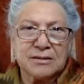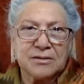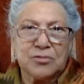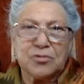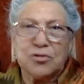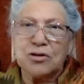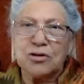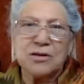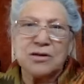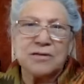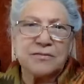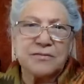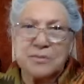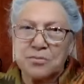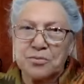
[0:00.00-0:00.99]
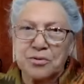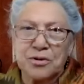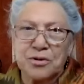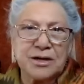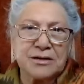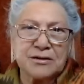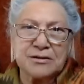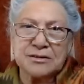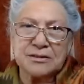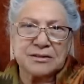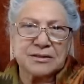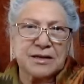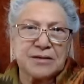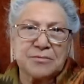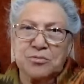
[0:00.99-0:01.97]
all of the prayers
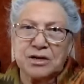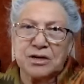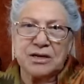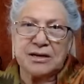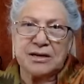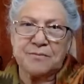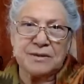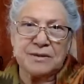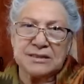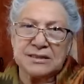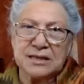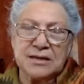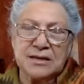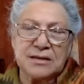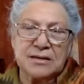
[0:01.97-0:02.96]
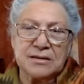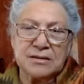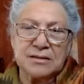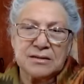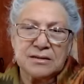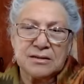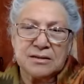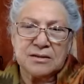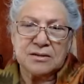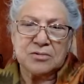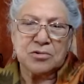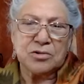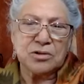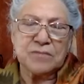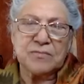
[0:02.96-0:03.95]
that we have been saying,
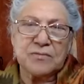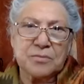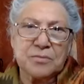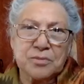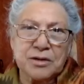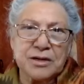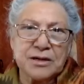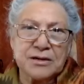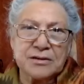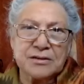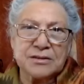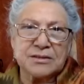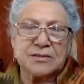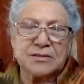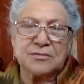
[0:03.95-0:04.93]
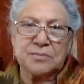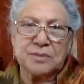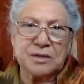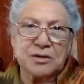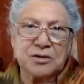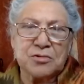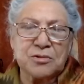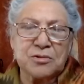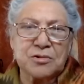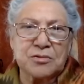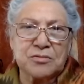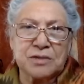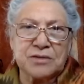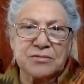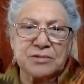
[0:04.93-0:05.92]
all of the prayers that have been going
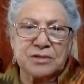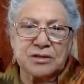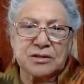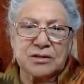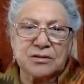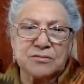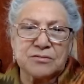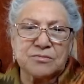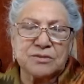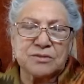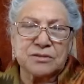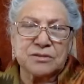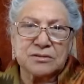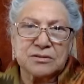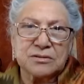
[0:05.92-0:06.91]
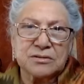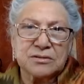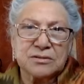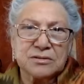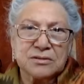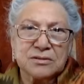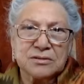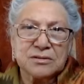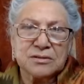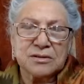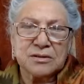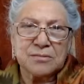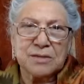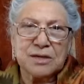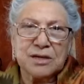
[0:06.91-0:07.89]
around the globe.
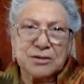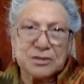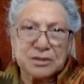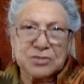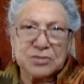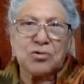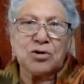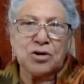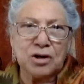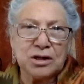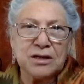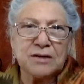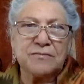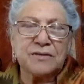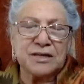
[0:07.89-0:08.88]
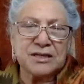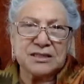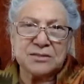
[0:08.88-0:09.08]
Because all of these